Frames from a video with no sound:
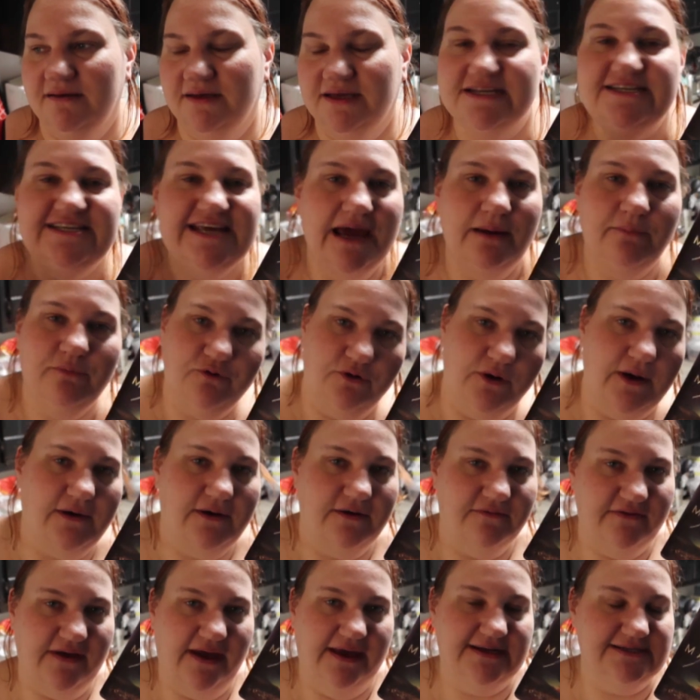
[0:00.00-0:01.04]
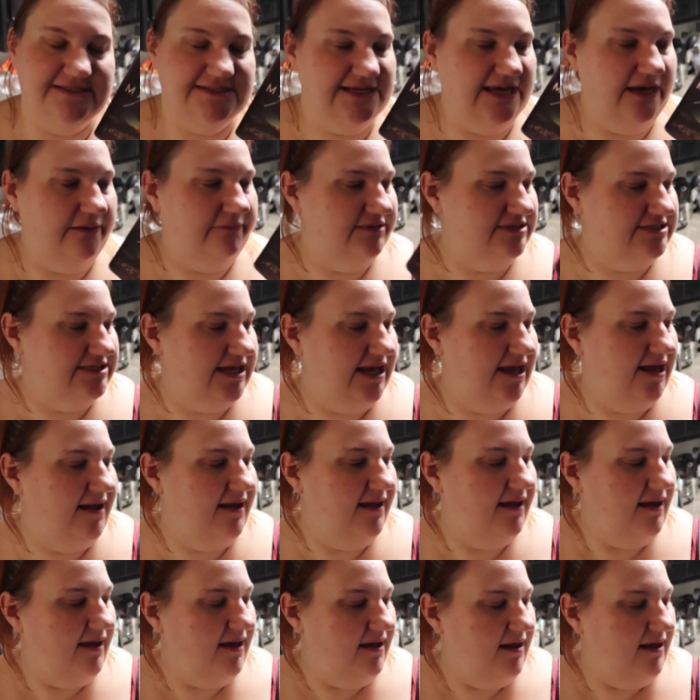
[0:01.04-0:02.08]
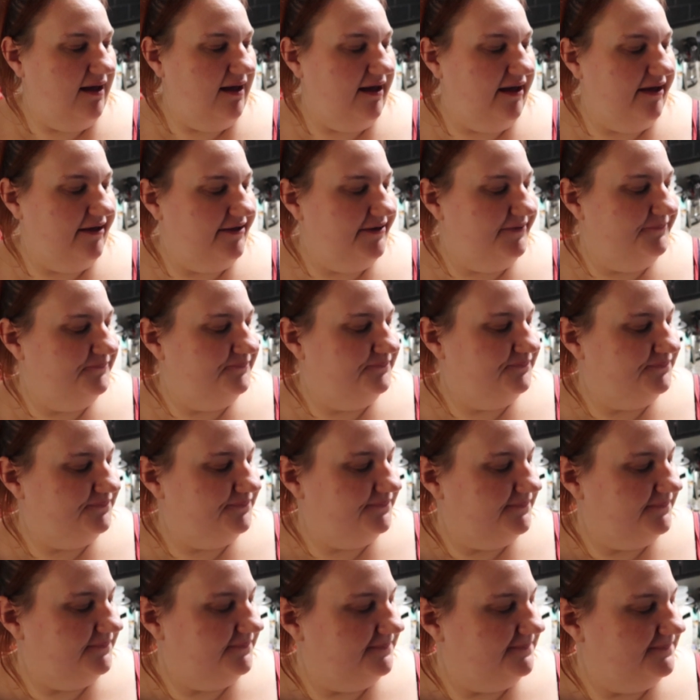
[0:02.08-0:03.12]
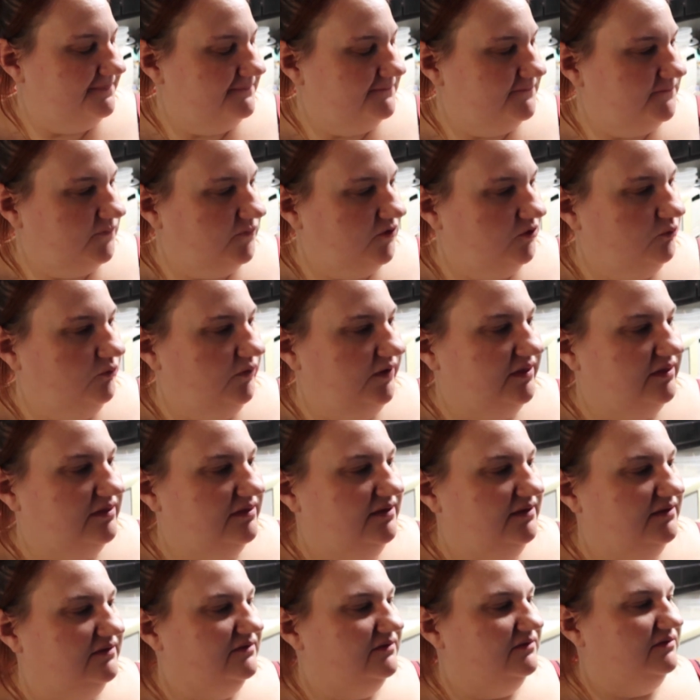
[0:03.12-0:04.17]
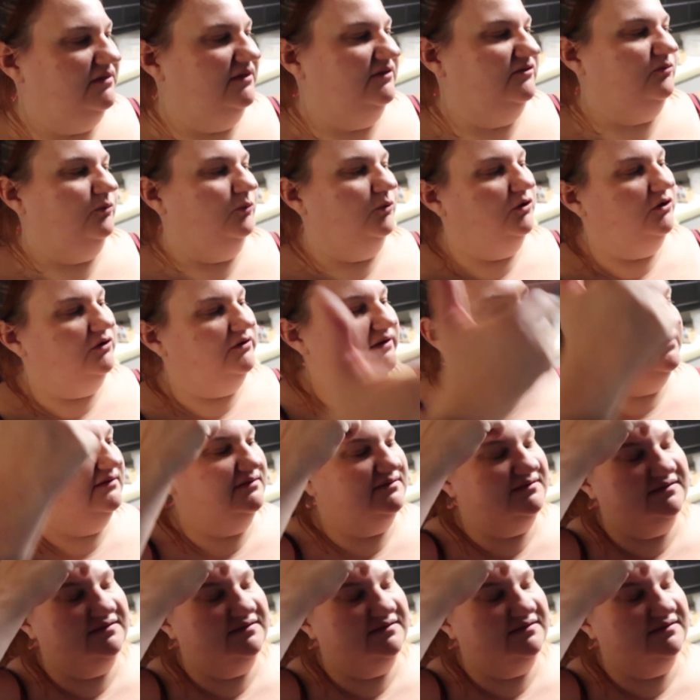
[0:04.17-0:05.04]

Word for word: contemporary fantasy, I would say, um, with this this world in the